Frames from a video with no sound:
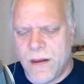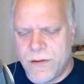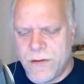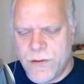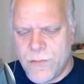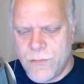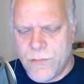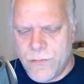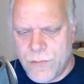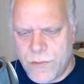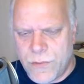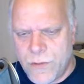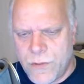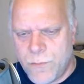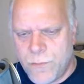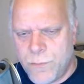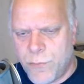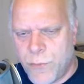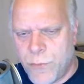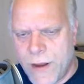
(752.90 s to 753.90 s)
you know, you
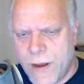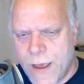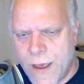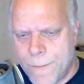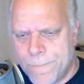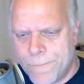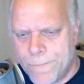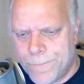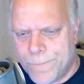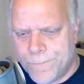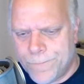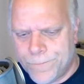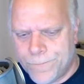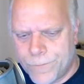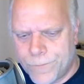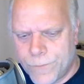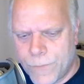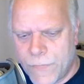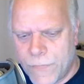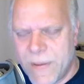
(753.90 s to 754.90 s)
you bring up
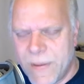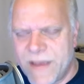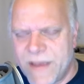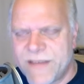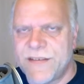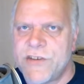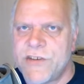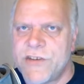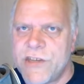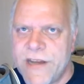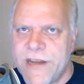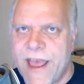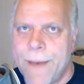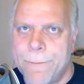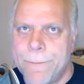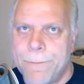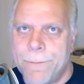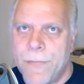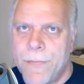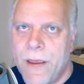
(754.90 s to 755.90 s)
the
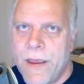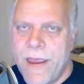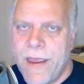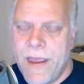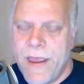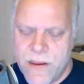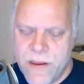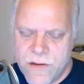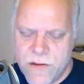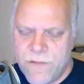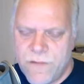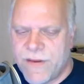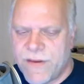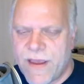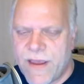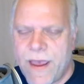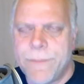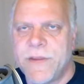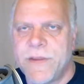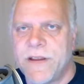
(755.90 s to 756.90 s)
messaging app, and
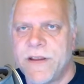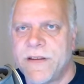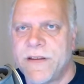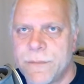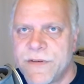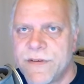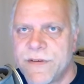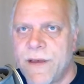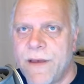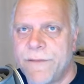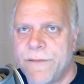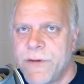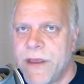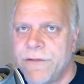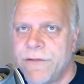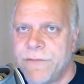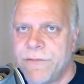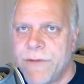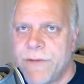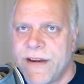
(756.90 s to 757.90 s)
you've typed in some stuff.
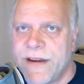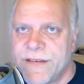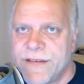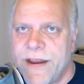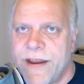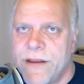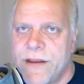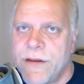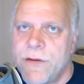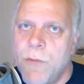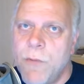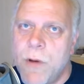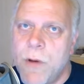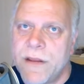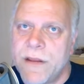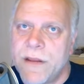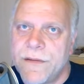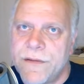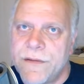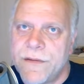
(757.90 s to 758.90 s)
You're getting ready to send it, and you
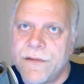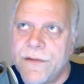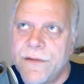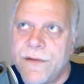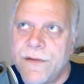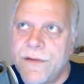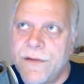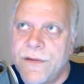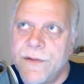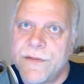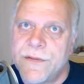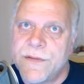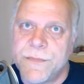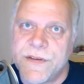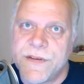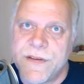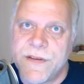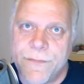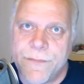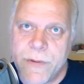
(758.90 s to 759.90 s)
want to do
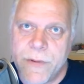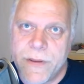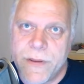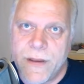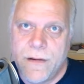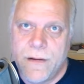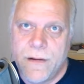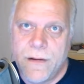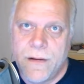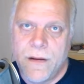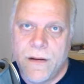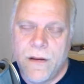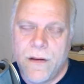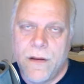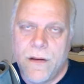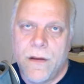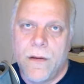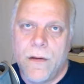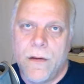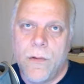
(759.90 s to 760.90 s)
some stuff with it
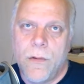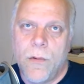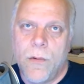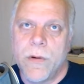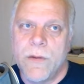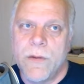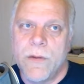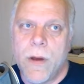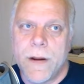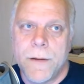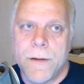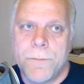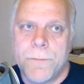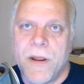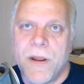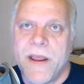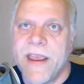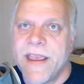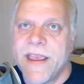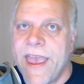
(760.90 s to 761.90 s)
or you want
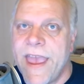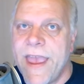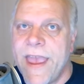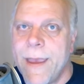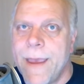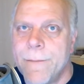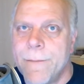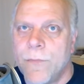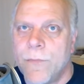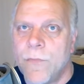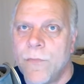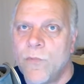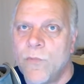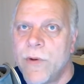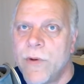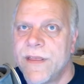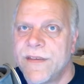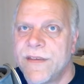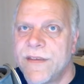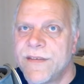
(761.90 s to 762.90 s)
to play a game
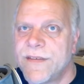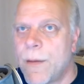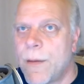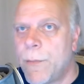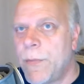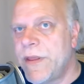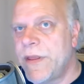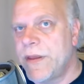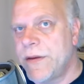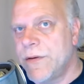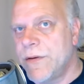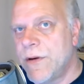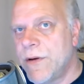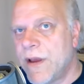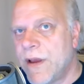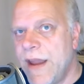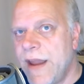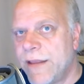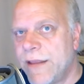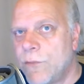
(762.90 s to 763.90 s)
with someone that you're
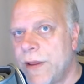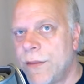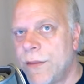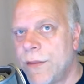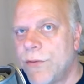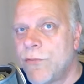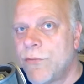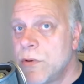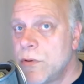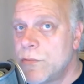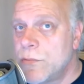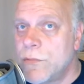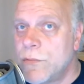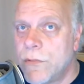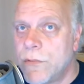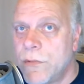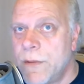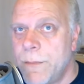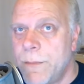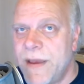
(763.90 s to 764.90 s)
connected with
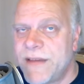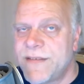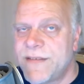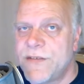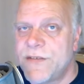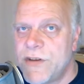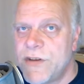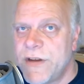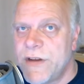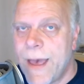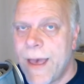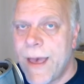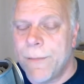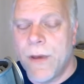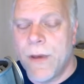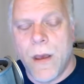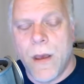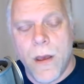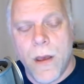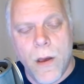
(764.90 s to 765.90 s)
through a messaging
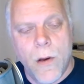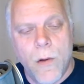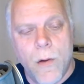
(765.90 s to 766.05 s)
app.